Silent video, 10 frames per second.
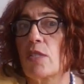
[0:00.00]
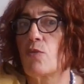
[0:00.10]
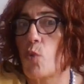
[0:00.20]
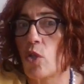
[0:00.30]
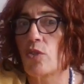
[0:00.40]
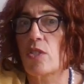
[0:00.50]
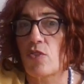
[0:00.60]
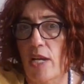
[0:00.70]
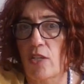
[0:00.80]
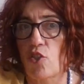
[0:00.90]
the world
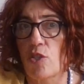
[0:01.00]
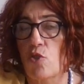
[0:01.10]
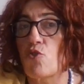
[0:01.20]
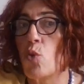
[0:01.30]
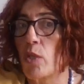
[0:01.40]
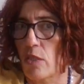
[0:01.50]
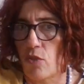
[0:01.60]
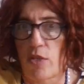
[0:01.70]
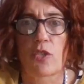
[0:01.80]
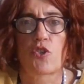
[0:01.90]
structures, ruling
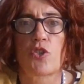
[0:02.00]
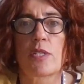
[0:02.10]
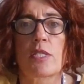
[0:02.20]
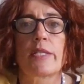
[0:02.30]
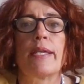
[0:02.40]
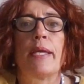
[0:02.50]
structures.